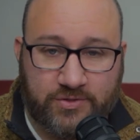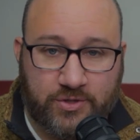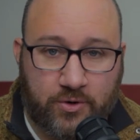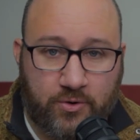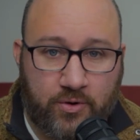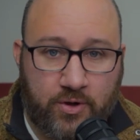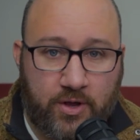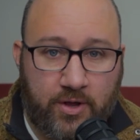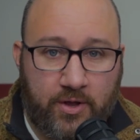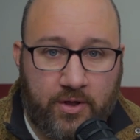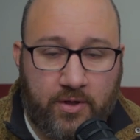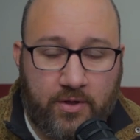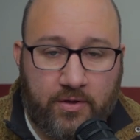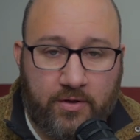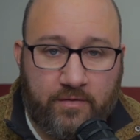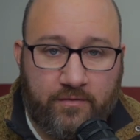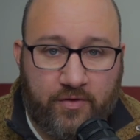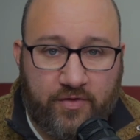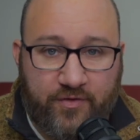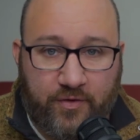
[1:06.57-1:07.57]
So
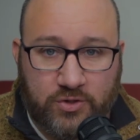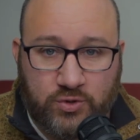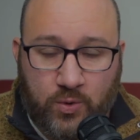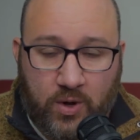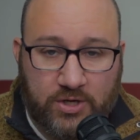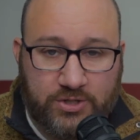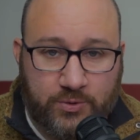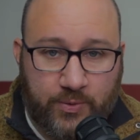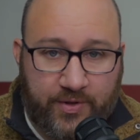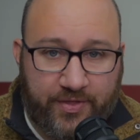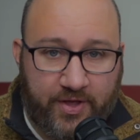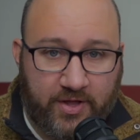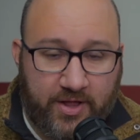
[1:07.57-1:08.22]
for the folks watching, we had the